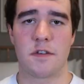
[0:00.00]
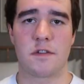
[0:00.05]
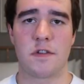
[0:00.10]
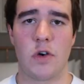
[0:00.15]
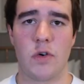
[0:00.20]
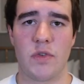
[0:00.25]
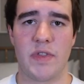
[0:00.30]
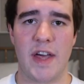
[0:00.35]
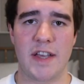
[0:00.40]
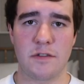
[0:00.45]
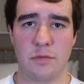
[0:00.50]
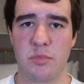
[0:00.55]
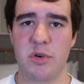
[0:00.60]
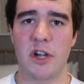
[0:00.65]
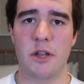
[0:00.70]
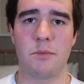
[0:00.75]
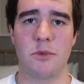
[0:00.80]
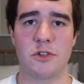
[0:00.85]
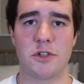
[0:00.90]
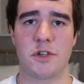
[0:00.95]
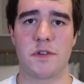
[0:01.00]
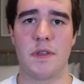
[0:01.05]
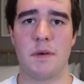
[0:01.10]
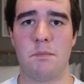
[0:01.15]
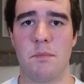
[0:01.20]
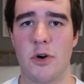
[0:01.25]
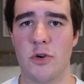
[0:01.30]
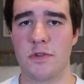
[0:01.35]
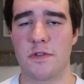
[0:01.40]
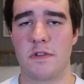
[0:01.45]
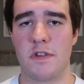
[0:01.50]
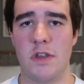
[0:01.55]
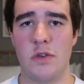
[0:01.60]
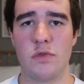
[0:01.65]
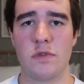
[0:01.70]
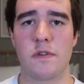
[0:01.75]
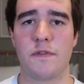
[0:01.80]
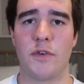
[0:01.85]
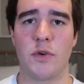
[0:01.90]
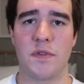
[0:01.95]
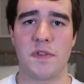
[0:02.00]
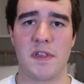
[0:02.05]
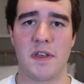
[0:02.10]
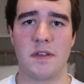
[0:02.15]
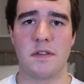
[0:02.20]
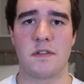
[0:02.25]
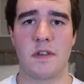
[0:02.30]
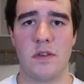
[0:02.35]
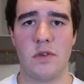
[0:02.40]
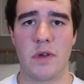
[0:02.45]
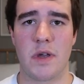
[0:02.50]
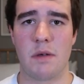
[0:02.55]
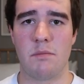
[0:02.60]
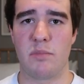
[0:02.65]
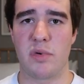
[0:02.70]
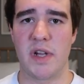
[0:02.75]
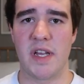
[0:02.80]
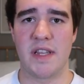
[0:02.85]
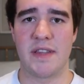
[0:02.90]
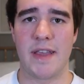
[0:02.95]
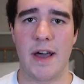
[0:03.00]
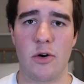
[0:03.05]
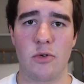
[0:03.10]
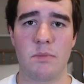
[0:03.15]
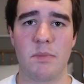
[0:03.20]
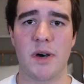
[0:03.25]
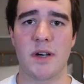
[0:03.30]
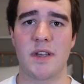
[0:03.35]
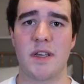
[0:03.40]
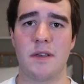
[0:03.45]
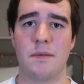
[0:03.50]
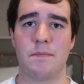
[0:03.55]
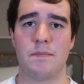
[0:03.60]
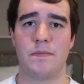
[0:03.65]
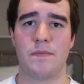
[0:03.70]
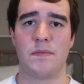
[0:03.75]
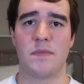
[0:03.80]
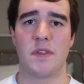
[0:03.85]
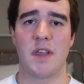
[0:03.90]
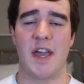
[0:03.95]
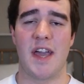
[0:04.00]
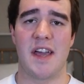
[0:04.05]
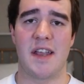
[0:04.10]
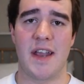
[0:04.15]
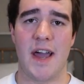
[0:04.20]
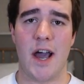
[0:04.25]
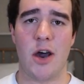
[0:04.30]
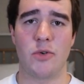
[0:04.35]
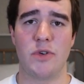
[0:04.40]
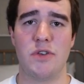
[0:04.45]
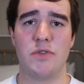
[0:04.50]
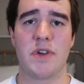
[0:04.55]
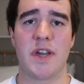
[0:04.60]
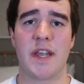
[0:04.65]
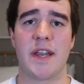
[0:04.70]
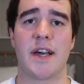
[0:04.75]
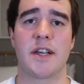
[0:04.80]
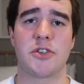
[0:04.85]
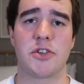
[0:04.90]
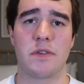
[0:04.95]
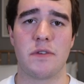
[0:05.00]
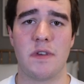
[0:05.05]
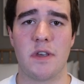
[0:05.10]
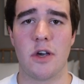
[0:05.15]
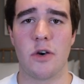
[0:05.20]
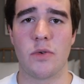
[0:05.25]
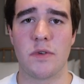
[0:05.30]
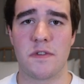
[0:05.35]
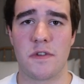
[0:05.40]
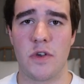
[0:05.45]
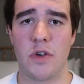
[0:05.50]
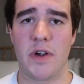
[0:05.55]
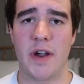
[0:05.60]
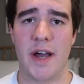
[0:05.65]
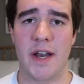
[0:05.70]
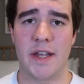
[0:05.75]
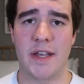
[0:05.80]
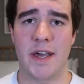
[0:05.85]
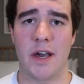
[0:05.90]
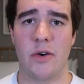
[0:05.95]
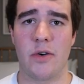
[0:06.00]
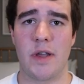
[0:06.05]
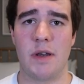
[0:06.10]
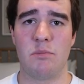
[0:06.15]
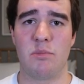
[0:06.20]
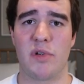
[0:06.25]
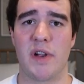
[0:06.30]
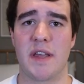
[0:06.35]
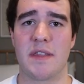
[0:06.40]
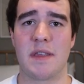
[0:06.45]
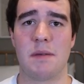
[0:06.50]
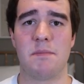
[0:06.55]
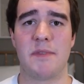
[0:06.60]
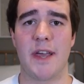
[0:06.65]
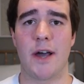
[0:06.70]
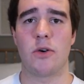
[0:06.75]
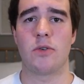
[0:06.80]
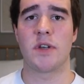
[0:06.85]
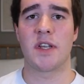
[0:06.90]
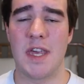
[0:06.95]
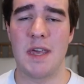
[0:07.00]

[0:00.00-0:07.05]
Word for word: So that's pretty much the most useful things that you can break down by, and how you can actually go into your ad account and break them down.